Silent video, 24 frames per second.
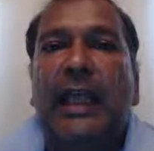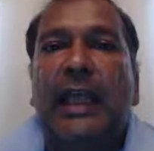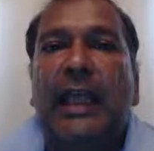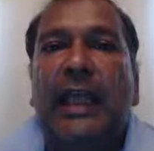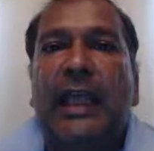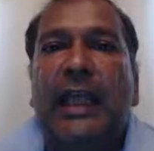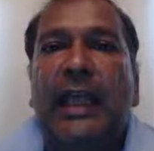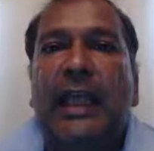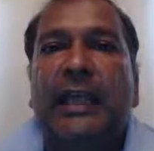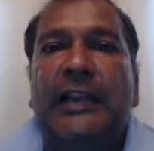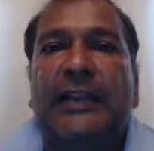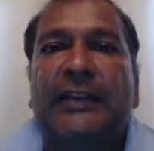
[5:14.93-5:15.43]

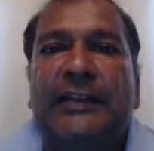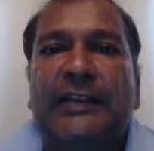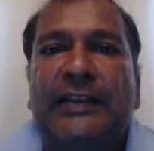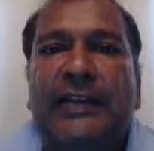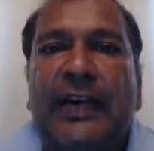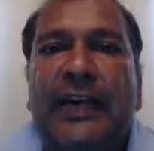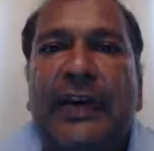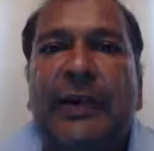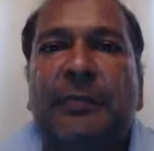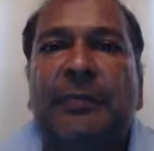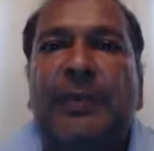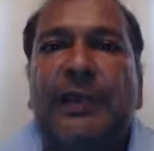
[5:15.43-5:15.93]
And
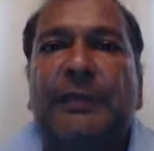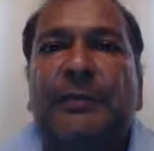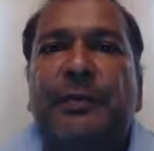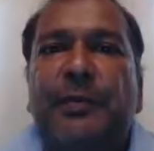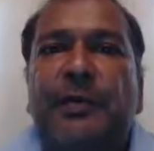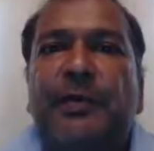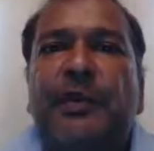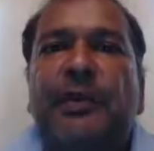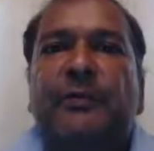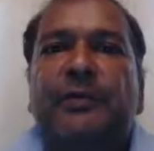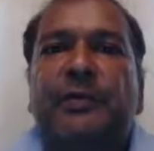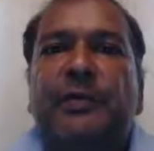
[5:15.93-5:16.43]
so
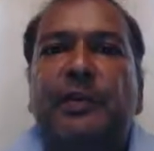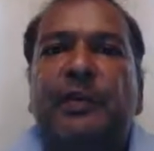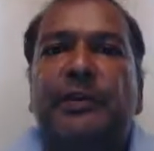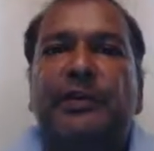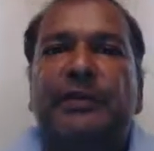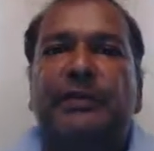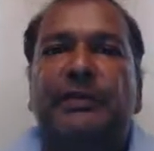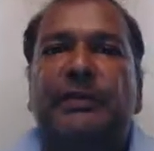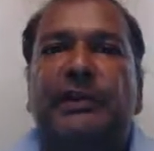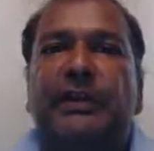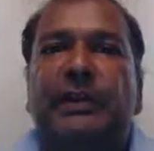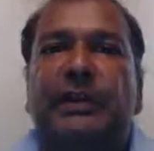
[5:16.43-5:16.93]
people
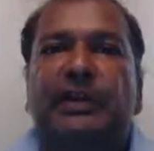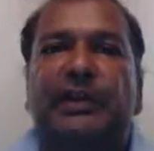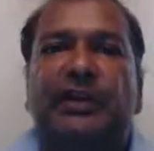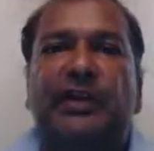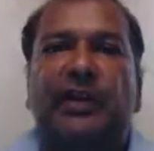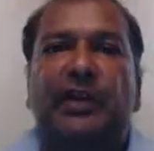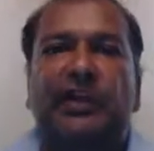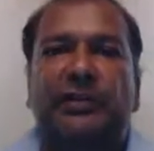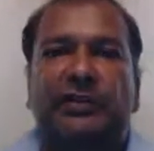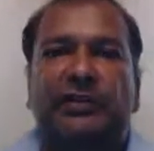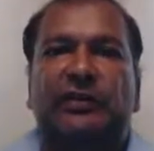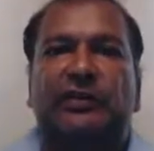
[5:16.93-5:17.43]
approach me and
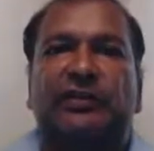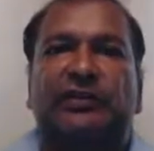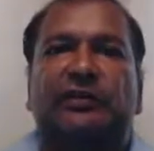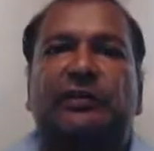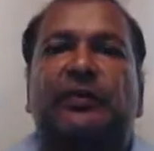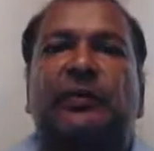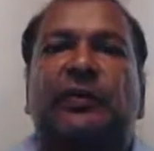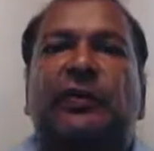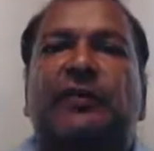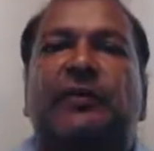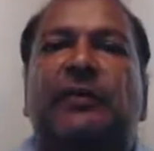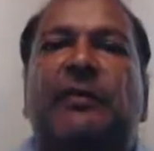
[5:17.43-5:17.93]
talk
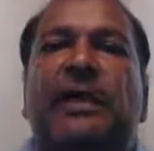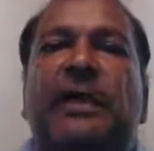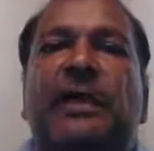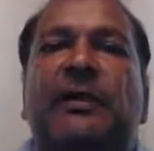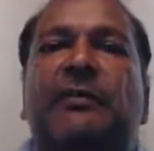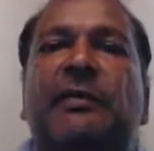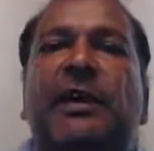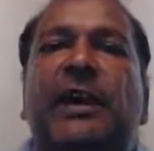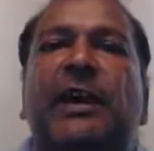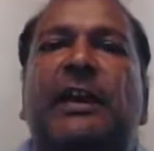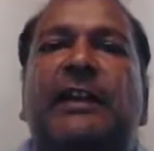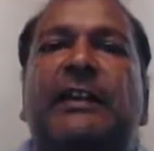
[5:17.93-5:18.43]
with me
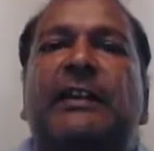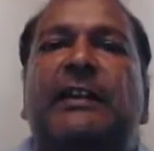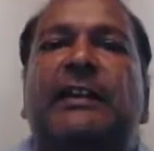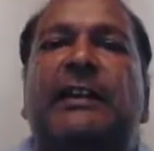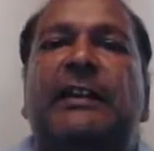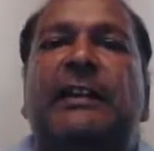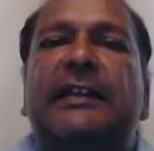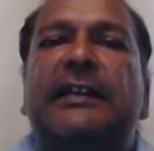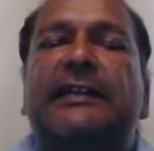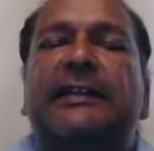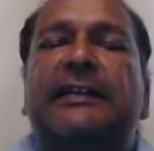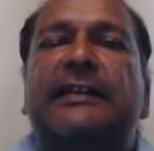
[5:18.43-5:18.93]
about
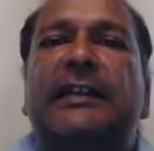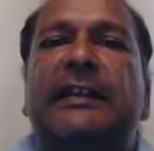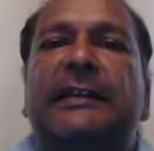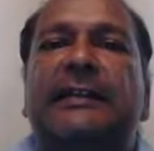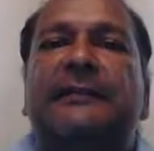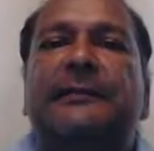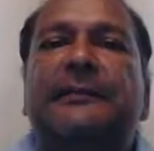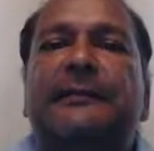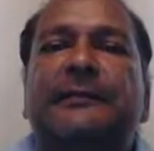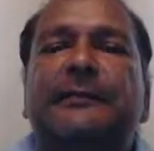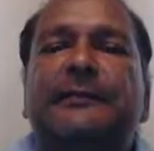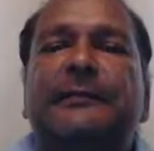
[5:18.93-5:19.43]
this. And
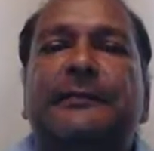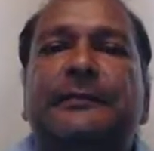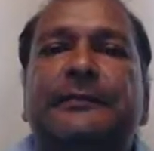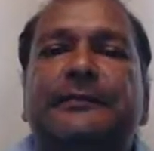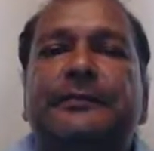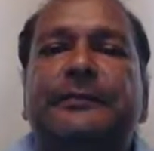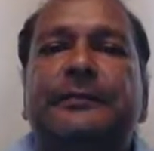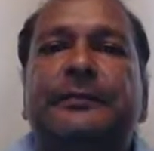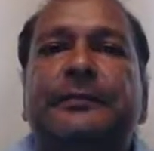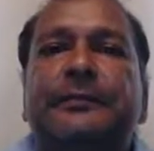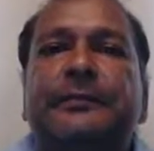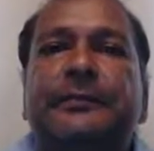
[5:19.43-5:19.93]

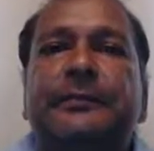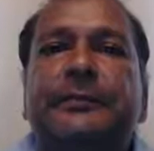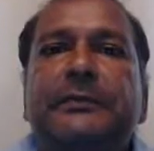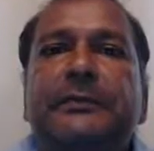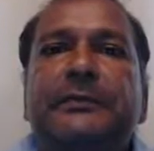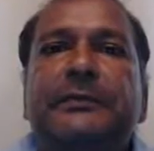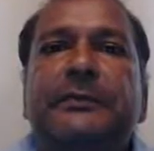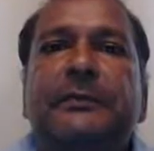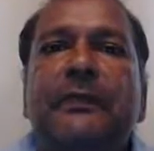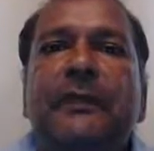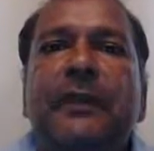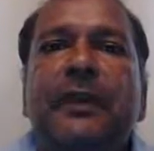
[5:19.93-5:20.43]

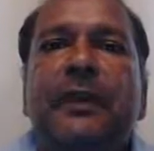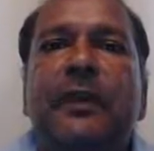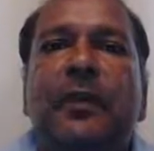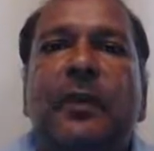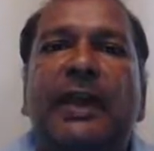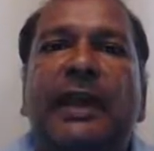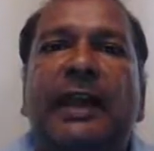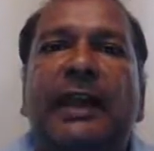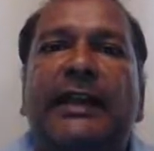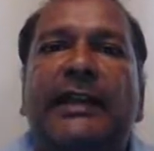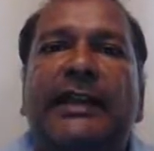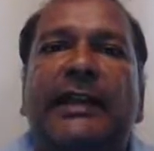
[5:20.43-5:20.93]
when
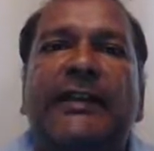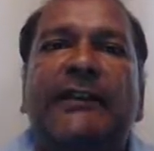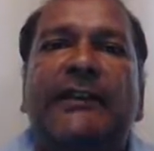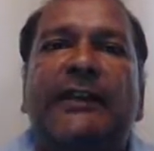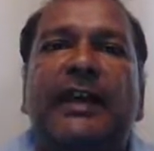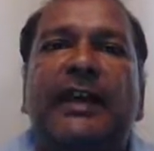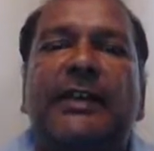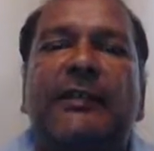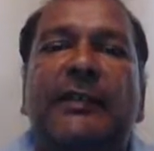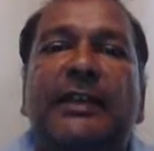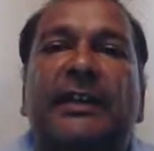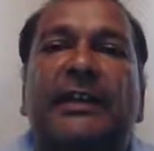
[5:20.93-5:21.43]
I give
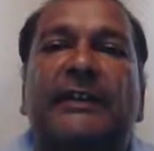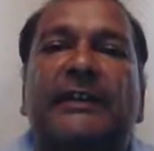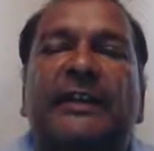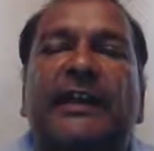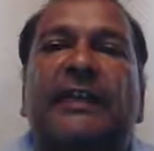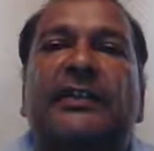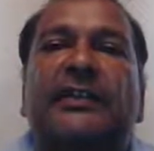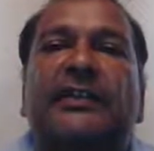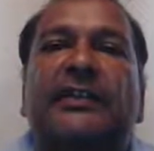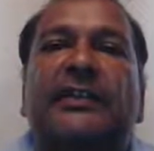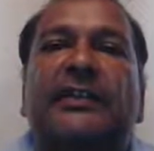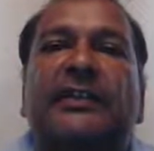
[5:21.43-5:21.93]
them this
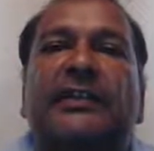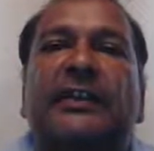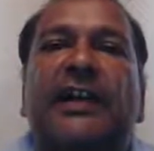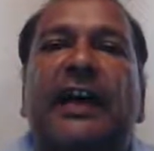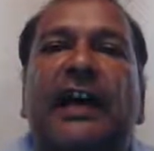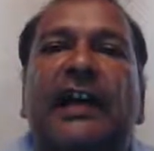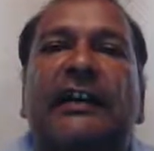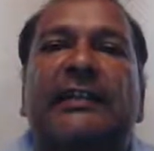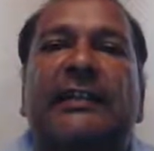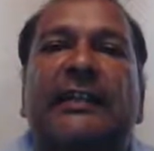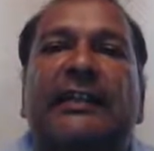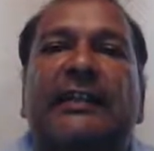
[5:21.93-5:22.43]

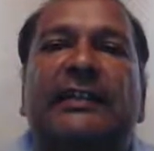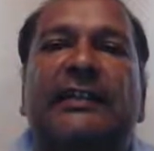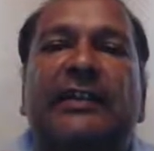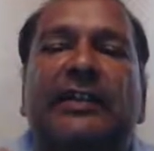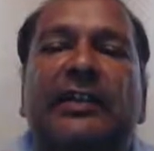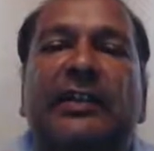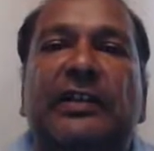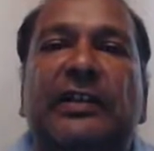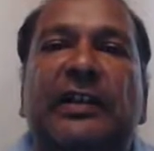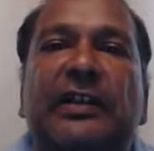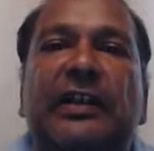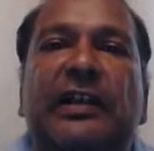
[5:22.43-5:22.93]
exercise, it
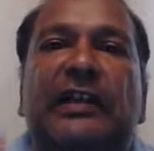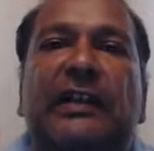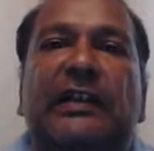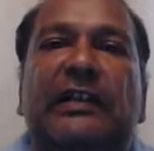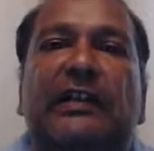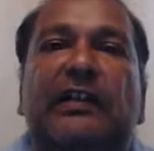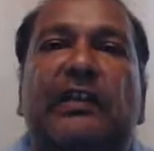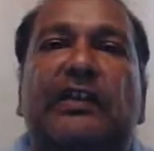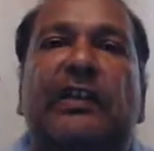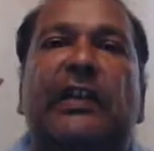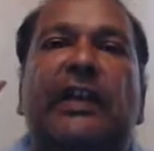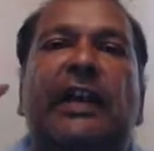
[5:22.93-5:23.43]

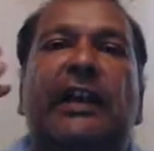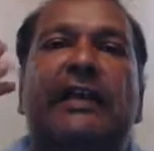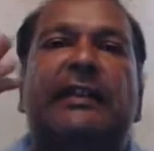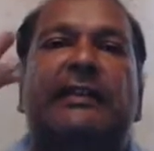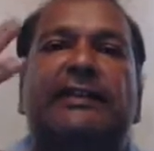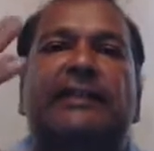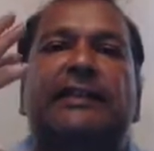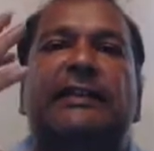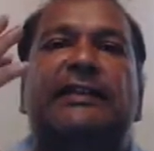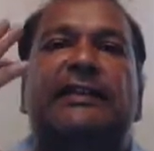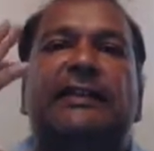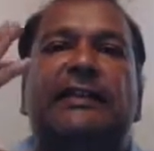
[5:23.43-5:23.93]
creates
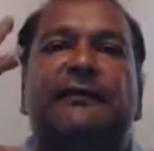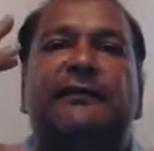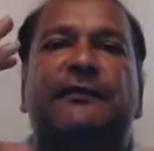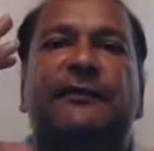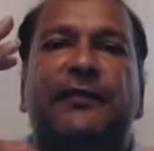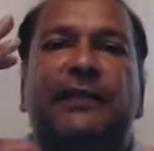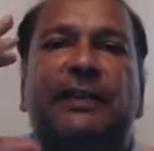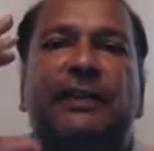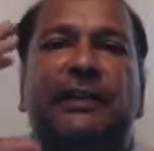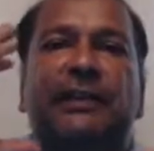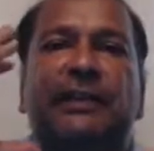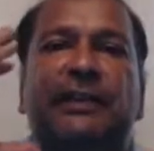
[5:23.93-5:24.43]
a
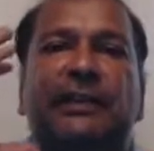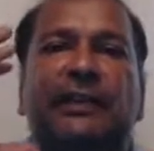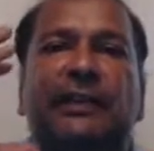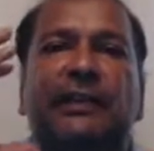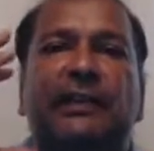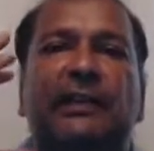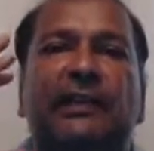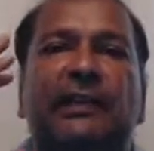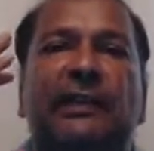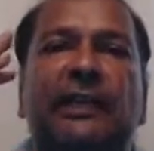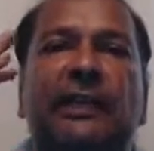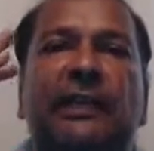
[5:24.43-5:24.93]
different
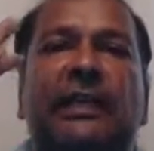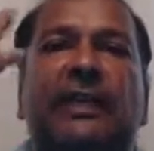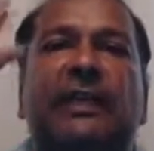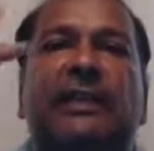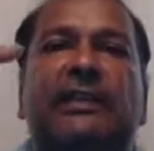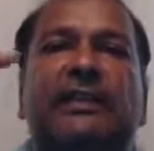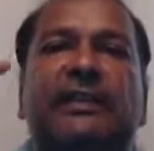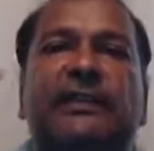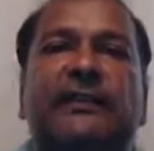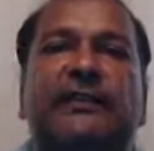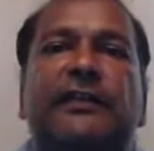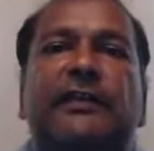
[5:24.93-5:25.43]

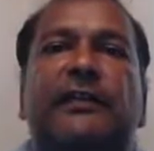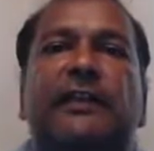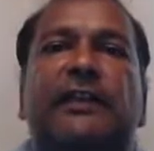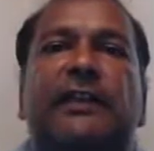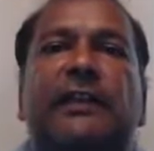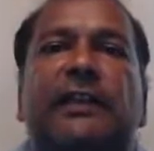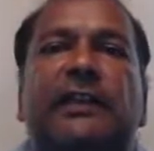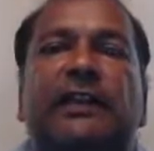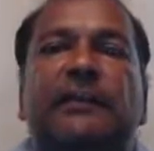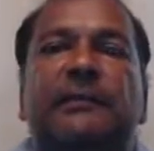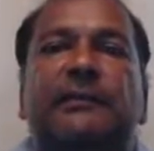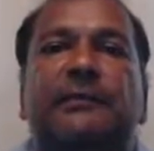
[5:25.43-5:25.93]
lens for
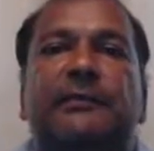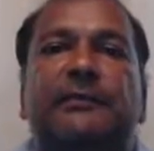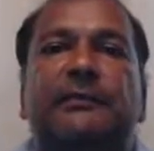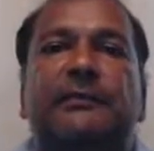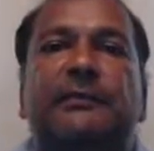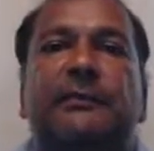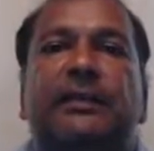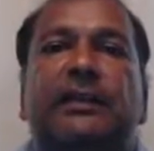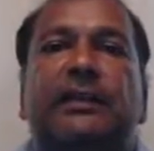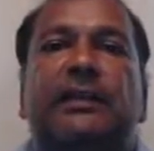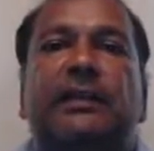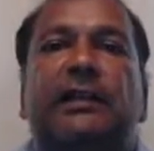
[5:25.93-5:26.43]
them.
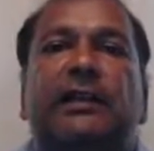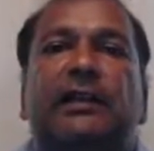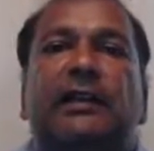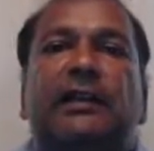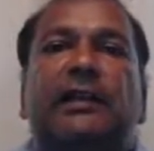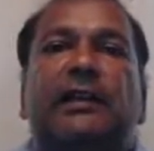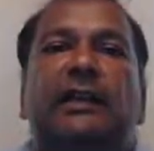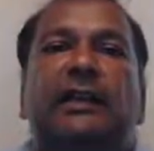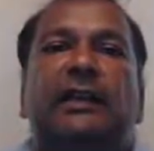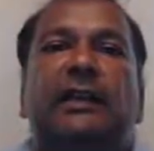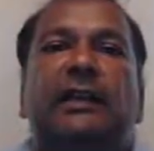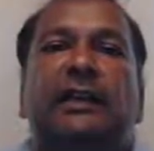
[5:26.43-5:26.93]

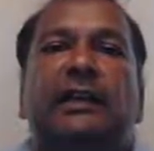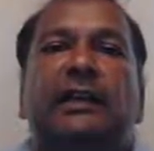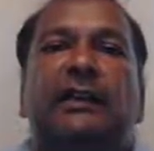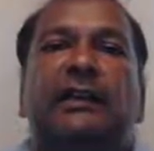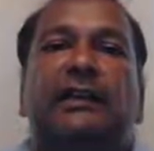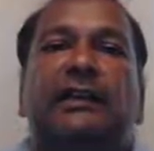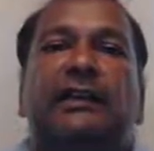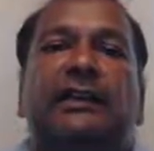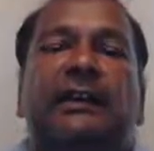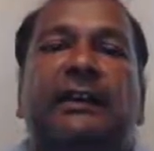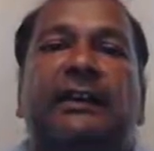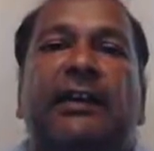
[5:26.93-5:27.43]

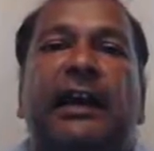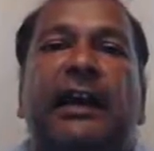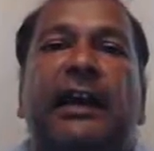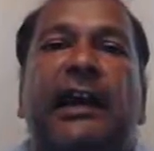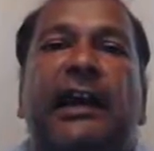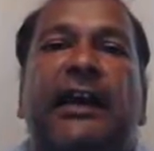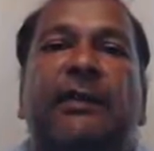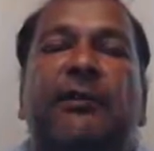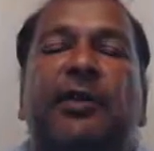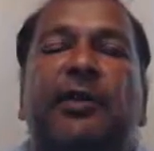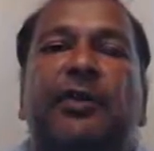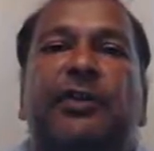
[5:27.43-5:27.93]
They're
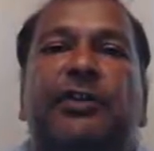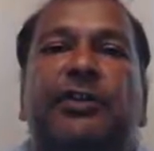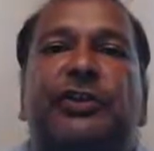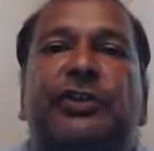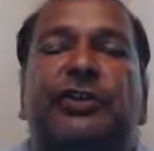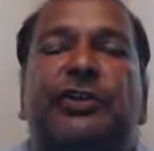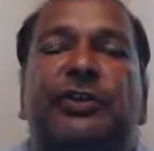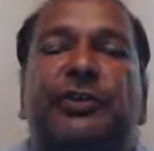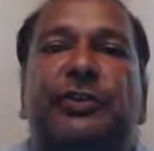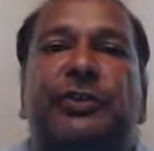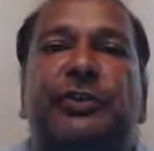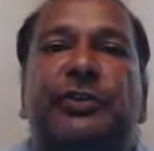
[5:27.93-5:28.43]
able
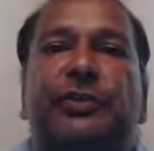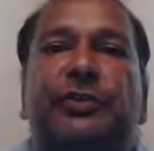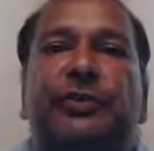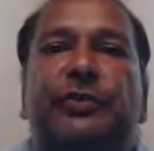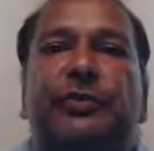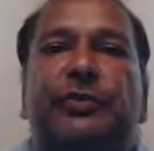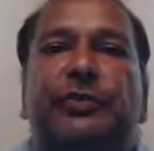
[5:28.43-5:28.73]
to